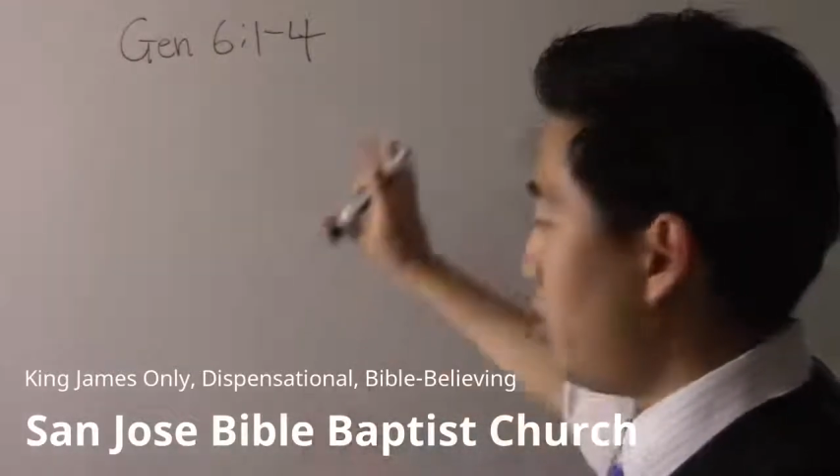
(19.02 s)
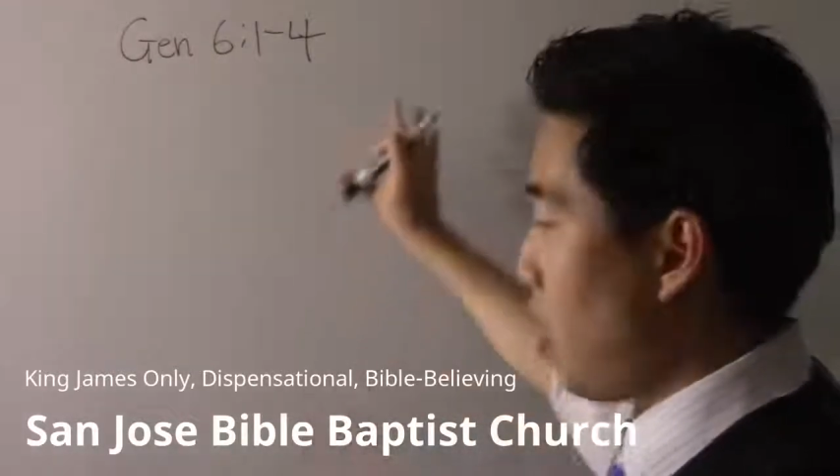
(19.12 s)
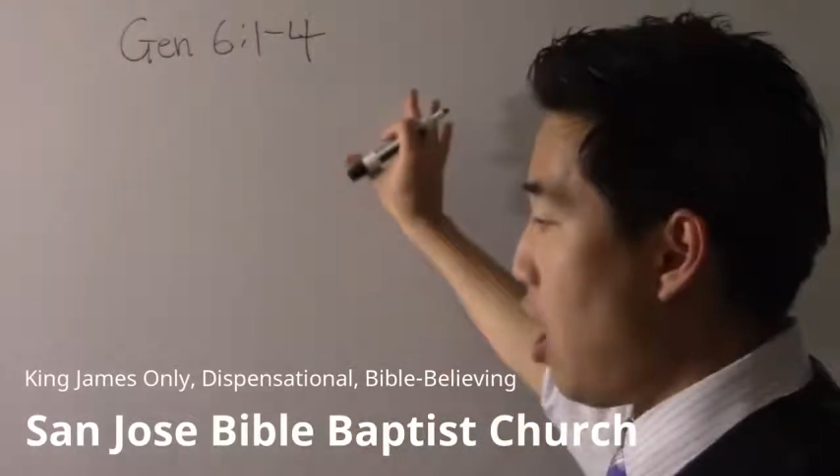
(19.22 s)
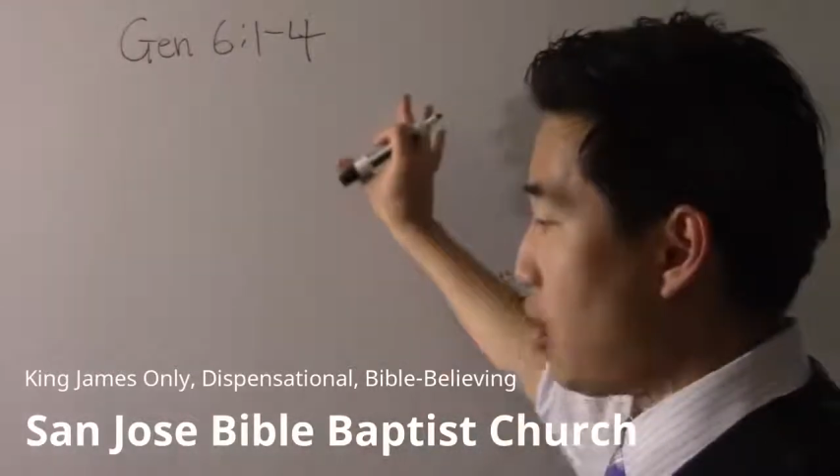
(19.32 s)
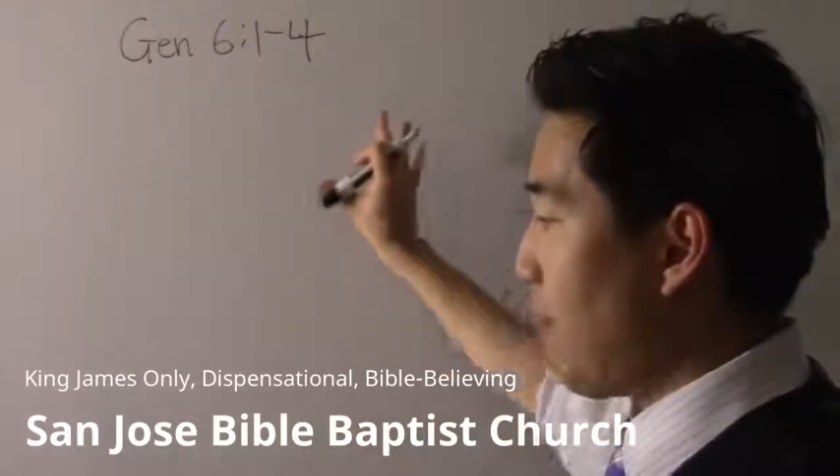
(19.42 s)

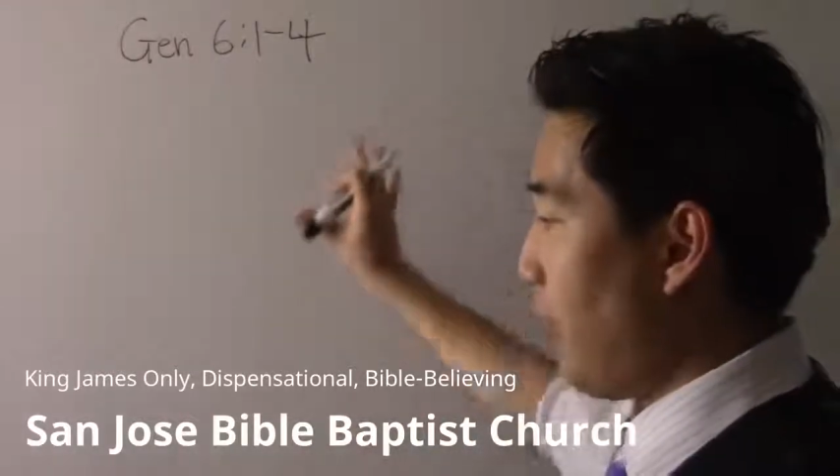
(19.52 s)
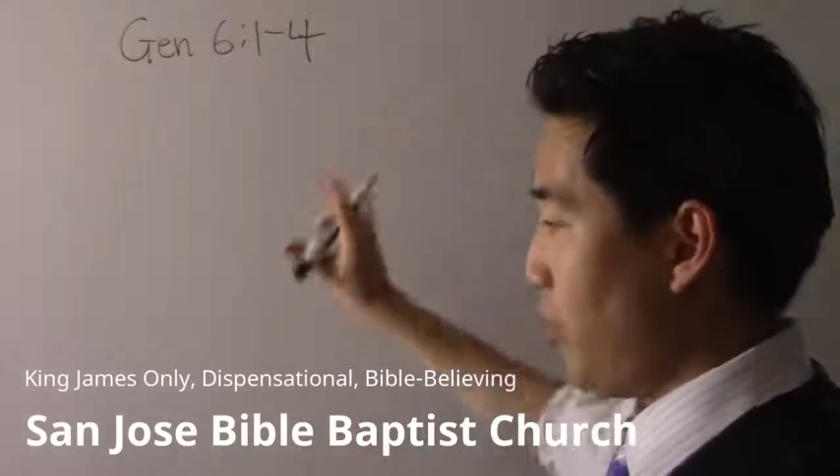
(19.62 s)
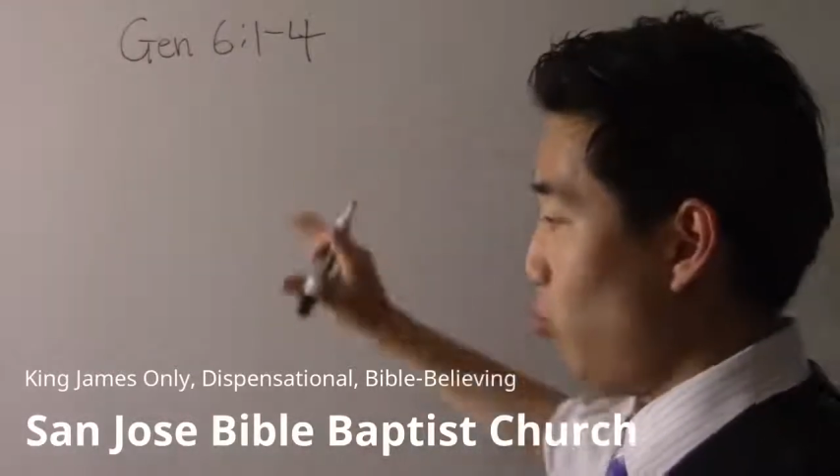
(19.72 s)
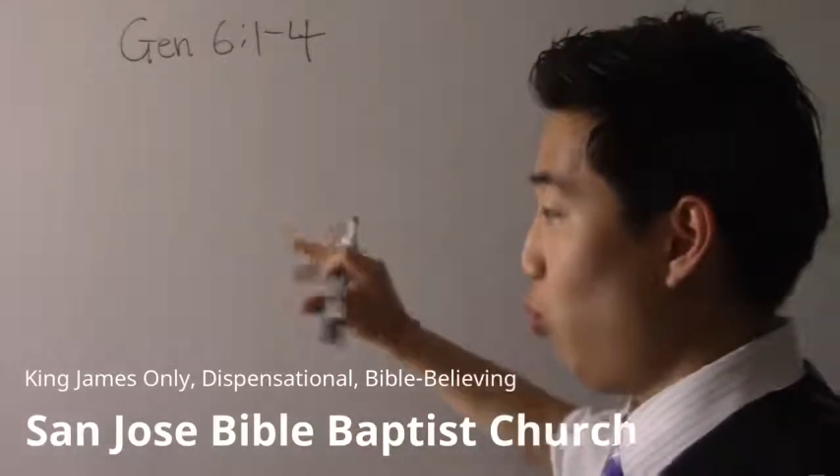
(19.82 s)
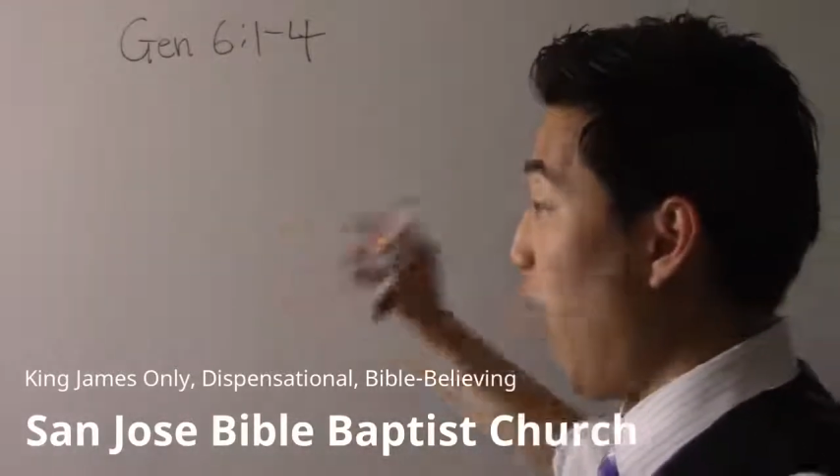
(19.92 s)
talk about
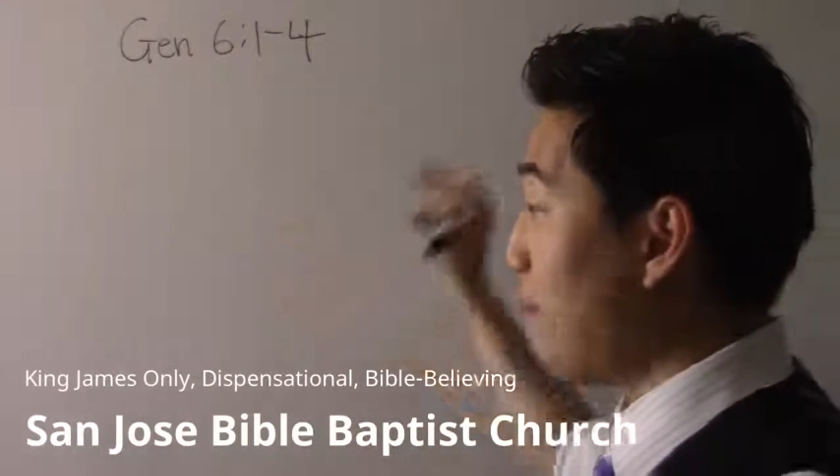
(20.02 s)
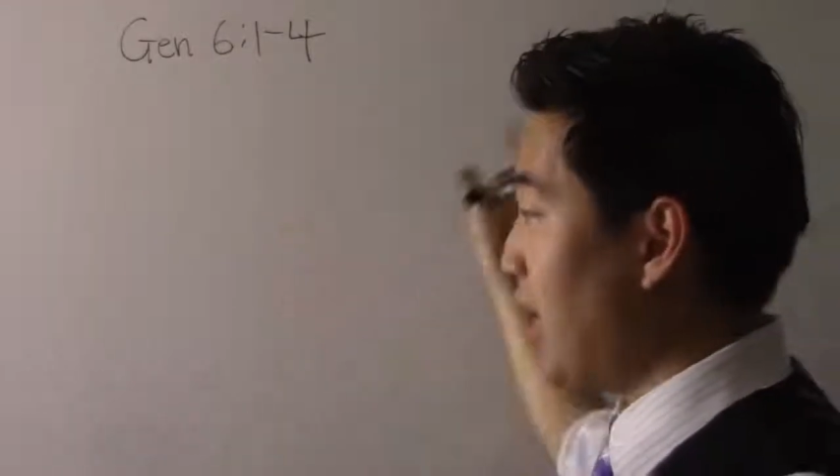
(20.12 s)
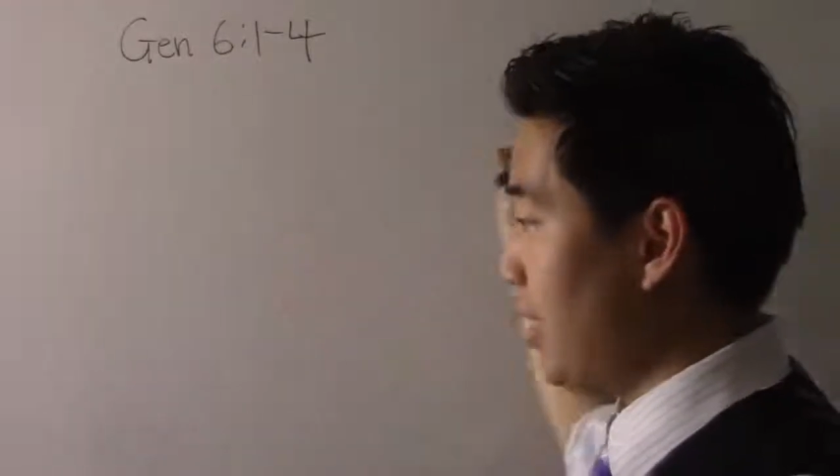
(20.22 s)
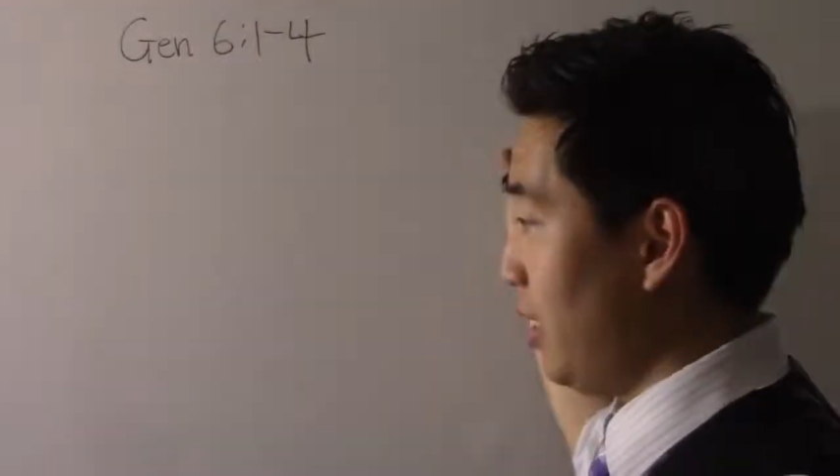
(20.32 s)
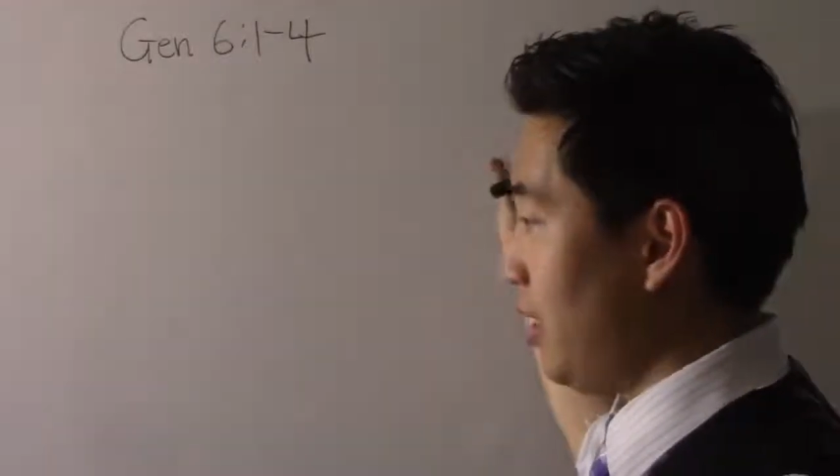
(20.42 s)
the
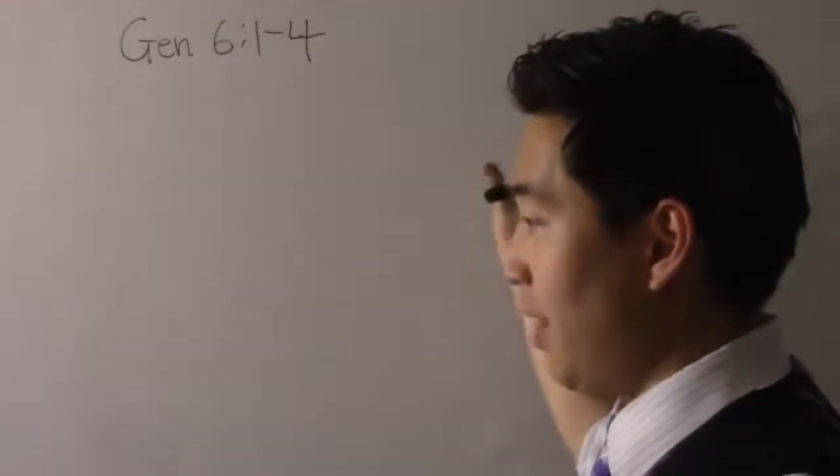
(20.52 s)
remnant